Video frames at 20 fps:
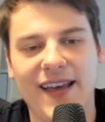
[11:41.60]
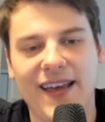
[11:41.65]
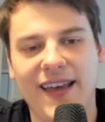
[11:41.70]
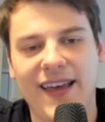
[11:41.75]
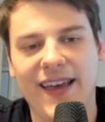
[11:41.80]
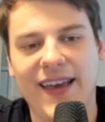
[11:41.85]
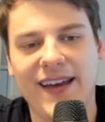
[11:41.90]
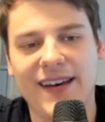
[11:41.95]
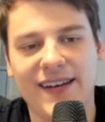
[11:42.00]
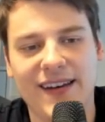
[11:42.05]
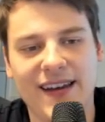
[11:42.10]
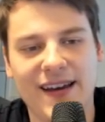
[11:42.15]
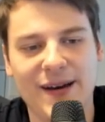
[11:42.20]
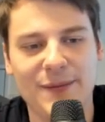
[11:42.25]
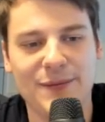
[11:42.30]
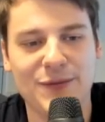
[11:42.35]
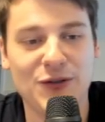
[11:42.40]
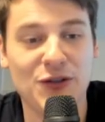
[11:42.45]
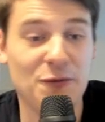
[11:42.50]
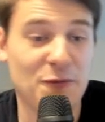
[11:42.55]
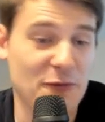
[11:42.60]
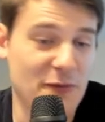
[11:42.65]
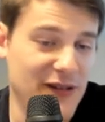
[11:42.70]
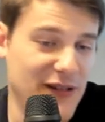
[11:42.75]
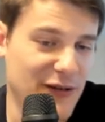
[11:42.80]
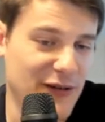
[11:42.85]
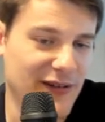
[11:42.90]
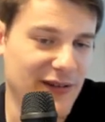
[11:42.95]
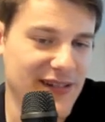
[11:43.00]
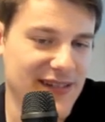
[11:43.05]
And I'm super
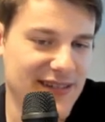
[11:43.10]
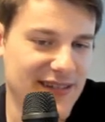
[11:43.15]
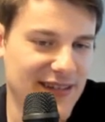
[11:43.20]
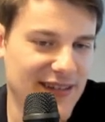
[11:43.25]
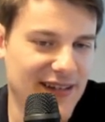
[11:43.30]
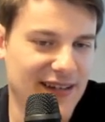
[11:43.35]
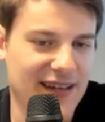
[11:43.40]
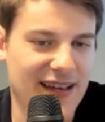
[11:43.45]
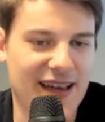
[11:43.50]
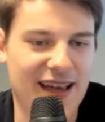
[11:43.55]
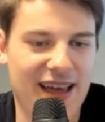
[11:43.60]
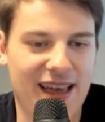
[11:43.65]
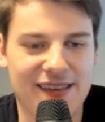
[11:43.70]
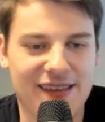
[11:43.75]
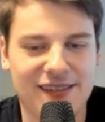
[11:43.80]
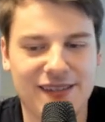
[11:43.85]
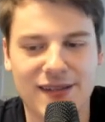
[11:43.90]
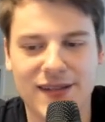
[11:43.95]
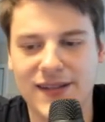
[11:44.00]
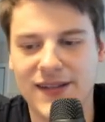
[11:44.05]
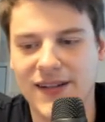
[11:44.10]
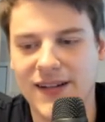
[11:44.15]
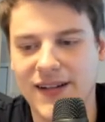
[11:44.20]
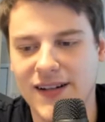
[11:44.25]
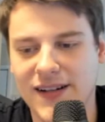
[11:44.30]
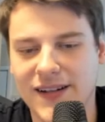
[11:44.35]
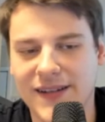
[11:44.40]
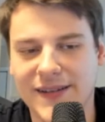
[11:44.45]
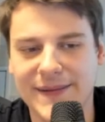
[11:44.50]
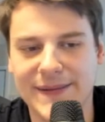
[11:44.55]
materialistic as
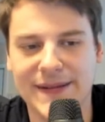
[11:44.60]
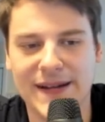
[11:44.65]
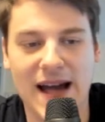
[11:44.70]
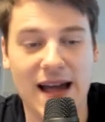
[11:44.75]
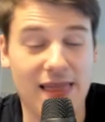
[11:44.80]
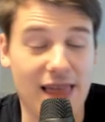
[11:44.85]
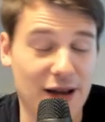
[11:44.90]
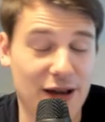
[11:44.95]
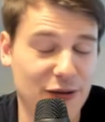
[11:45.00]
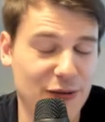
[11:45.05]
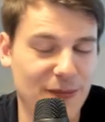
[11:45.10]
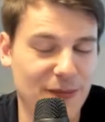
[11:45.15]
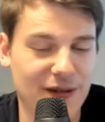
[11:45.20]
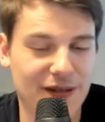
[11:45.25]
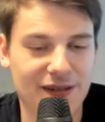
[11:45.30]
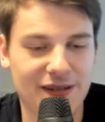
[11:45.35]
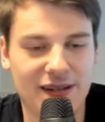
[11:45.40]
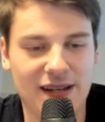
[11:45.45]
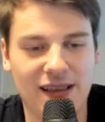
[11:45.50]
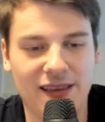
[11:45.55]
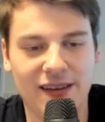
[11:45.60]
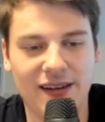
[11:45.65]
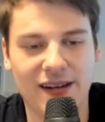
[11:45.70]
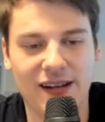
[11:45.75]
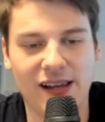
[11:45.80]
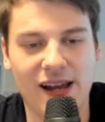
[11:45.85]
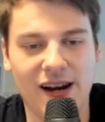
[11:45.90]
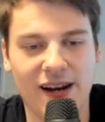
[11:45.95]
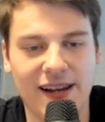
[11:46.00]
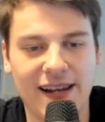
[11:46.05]
uh, I like to be uh, in a
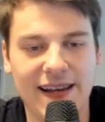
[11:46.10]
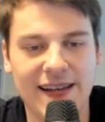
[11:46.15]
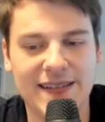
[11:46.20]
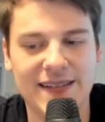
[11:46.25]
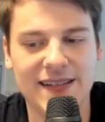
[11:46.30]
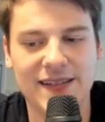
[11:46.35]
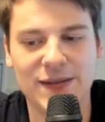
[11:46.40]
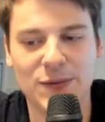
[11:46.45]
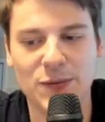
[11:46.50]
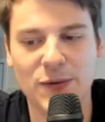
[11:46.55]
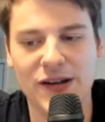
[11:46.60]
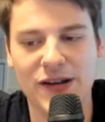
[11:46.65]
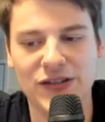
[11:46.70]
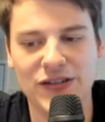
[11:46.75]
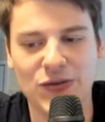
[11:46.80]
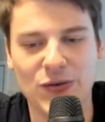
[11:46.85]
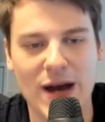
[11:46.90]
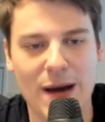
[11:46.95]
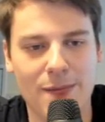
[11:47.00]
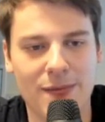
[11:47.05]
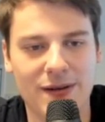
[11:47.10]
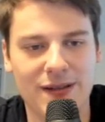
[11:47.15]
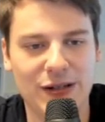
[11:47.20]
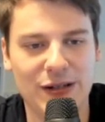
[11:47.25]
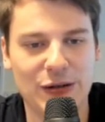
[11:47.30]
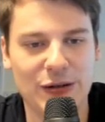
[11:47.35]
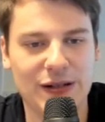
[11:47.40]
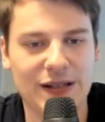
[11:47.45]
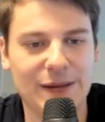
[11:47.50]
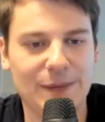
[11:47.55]
lot of cases where I just grab
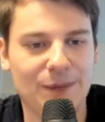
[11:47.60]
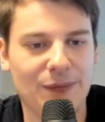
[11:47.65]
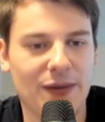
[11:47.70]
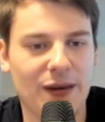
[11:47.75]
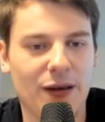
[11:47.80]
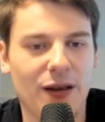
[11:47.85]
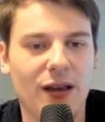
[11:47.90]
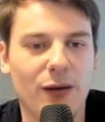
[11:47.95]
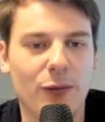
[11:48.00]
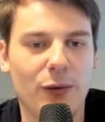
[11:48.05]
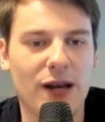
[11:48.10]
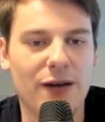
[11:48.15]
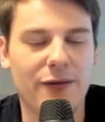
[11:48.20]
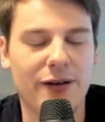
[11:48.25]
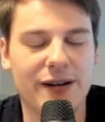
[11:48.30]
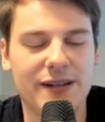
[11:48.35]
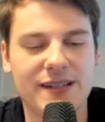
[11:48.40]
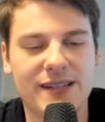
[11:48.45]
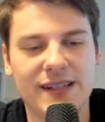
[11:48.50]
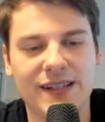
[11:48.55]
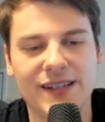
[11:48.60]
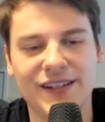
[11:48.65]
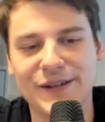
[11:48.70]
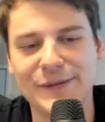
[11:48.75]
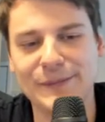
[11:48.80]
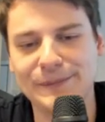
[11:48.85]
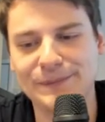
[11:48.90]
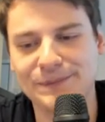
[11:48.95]
material uh, whenever I see it.